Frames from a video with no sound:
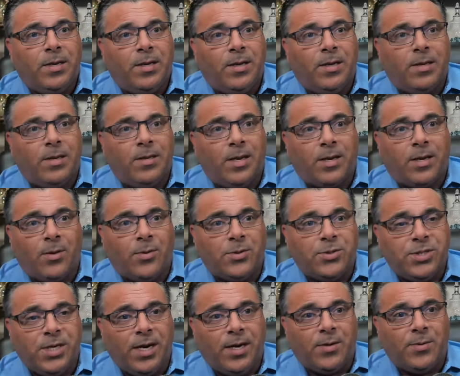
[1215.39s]
Uh, like other
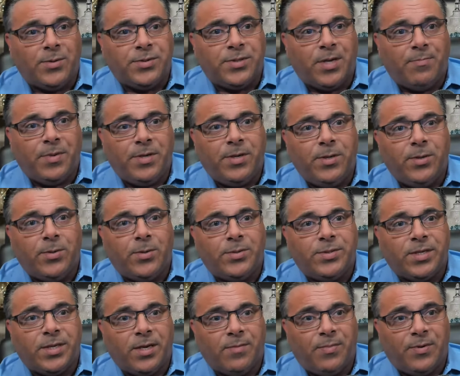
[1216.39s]
channels, I'm here
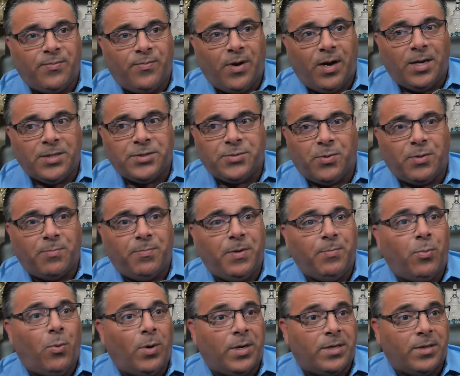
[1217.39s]
to give advice whether
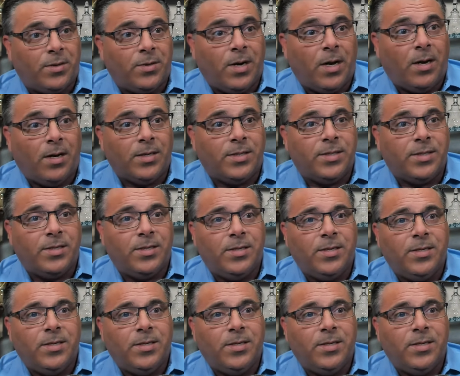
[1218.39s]
people want it or not,